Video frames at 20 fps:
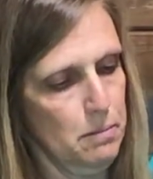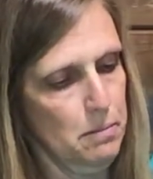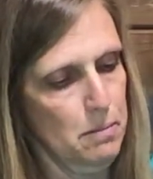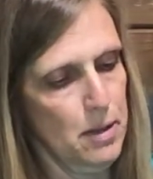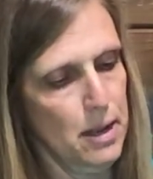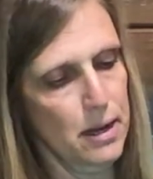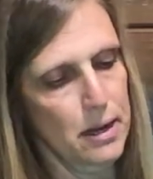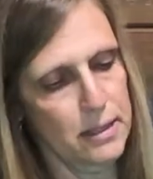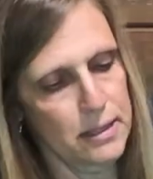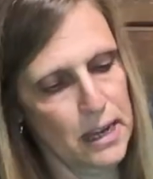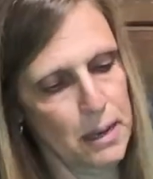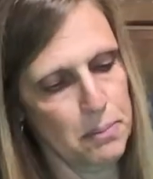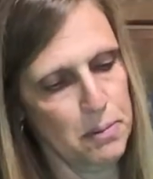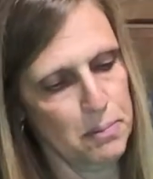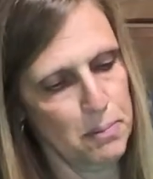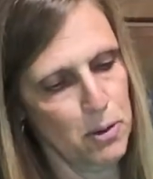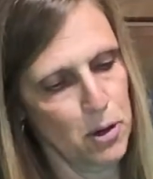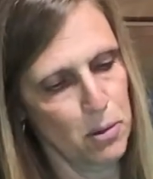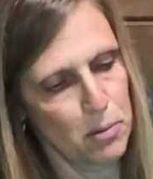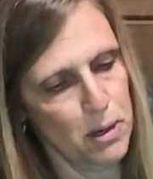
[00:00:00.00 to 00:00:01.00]
Any type
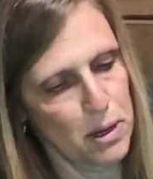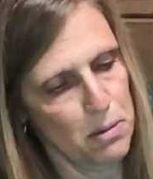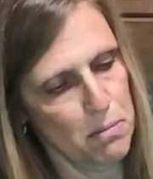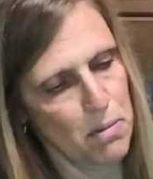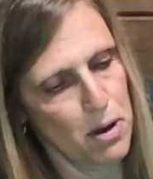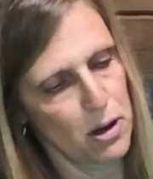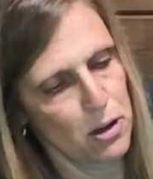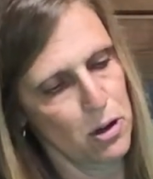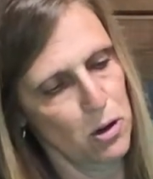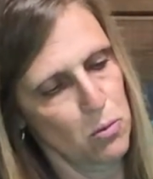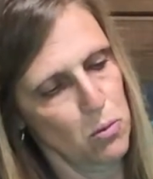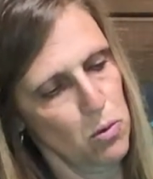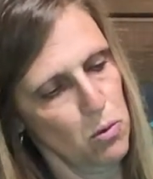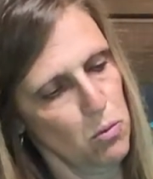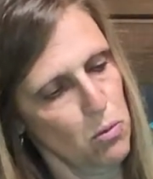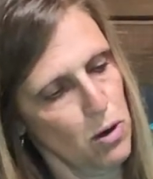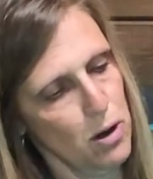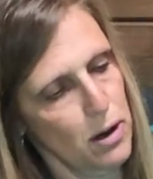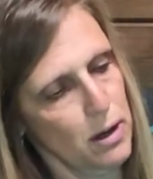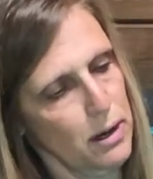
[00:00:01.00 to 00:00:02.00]
of permanent marker will
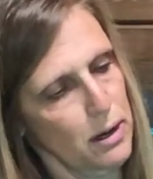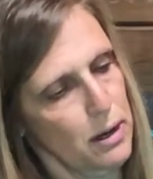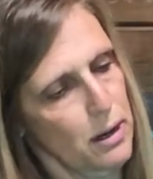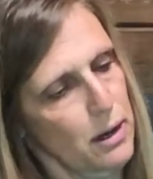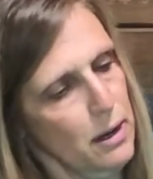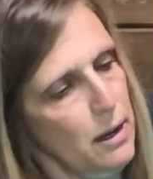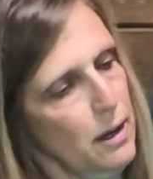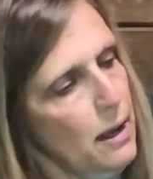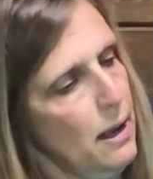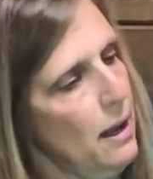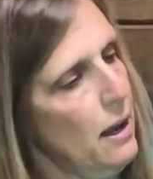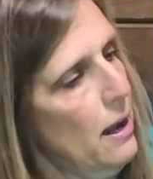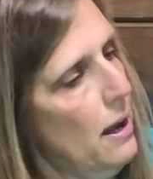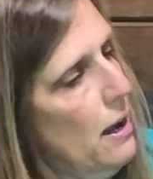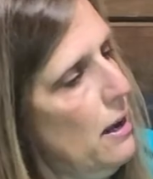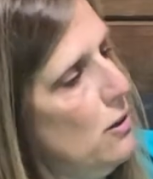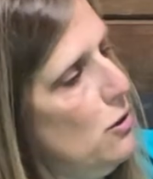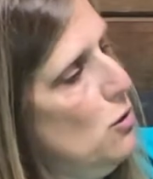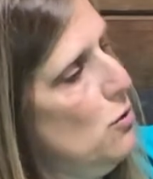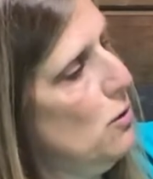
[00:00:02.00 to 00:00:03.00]
work,
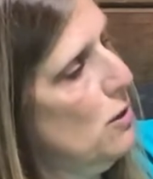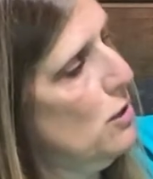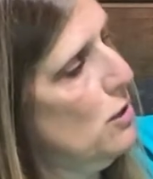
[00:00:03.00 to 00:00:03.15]
and you can